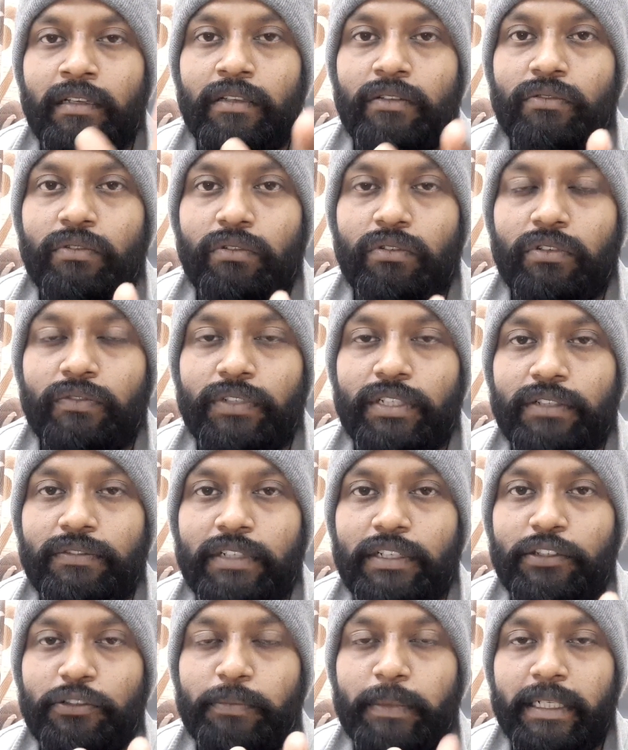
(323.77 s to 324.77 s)
So go for a
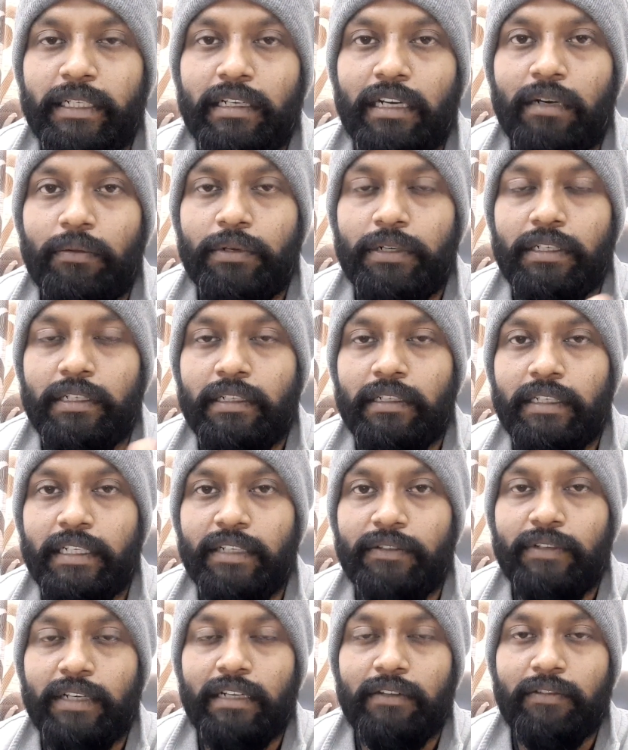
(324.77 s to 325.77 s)
5-speed carburetor,
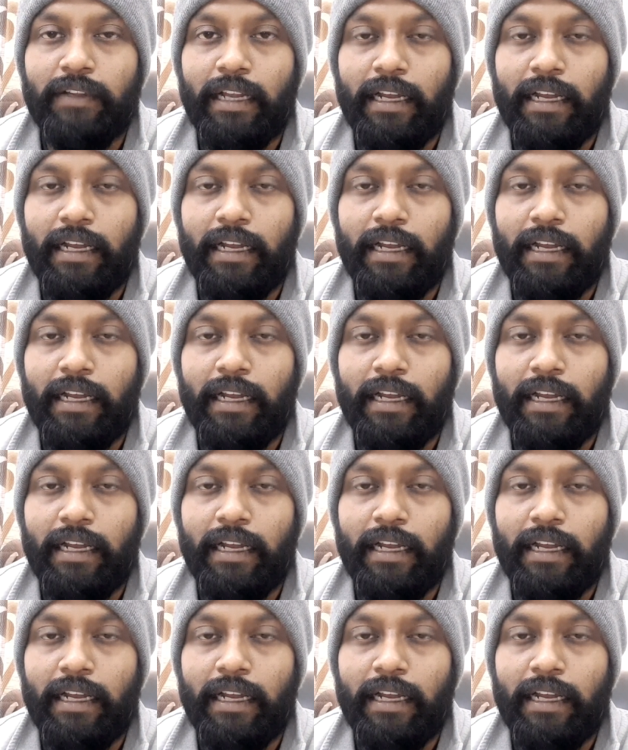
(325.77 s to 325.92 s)
reed valve,